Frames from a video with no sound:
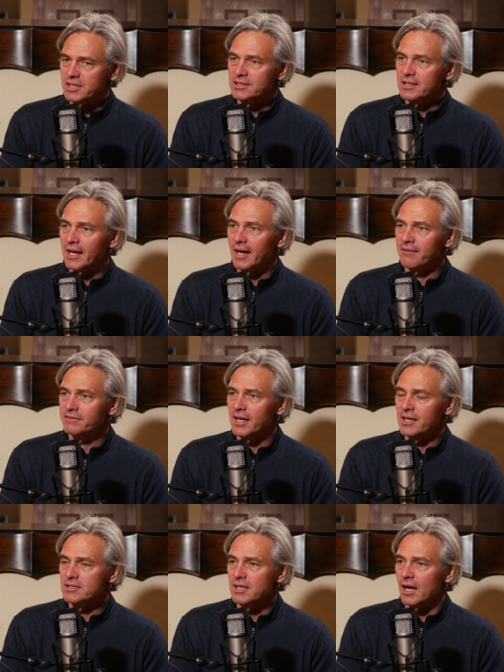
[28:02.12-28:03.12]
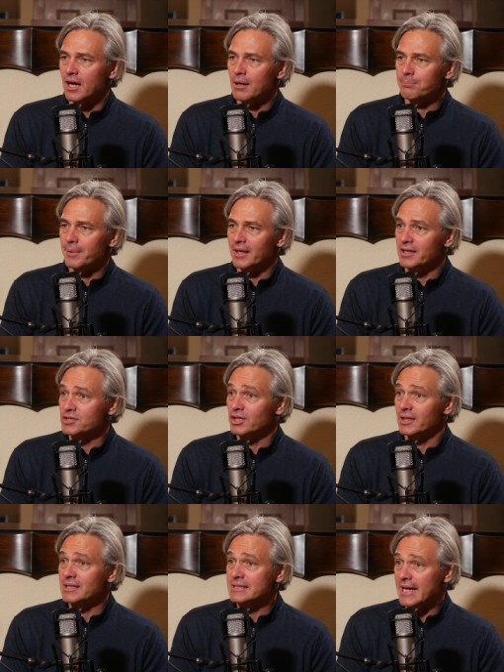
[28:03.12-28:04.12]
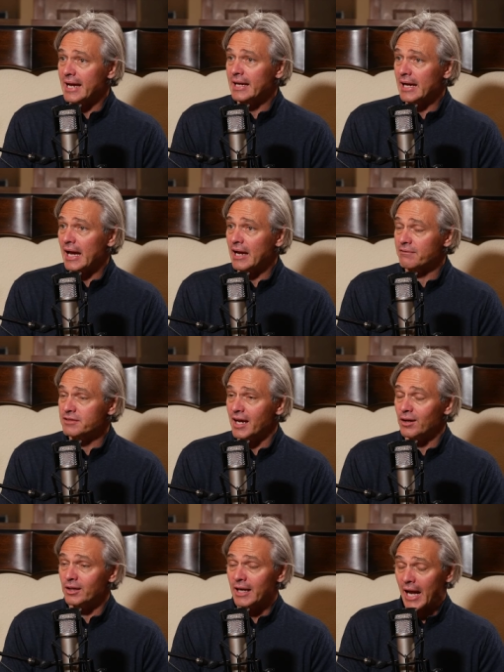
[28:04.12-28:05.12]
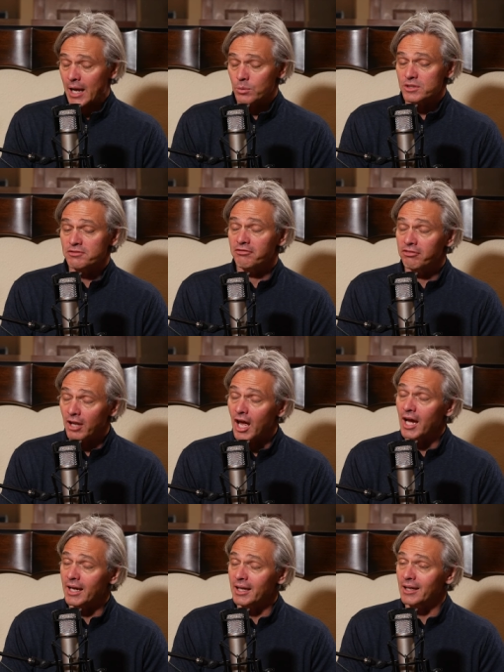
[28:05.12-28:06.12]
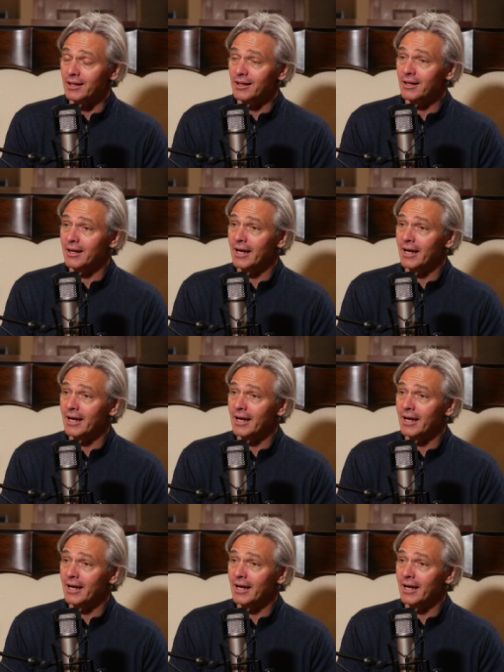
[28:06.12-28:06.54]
six and a half days up, and it took a day and a half down, and I was flying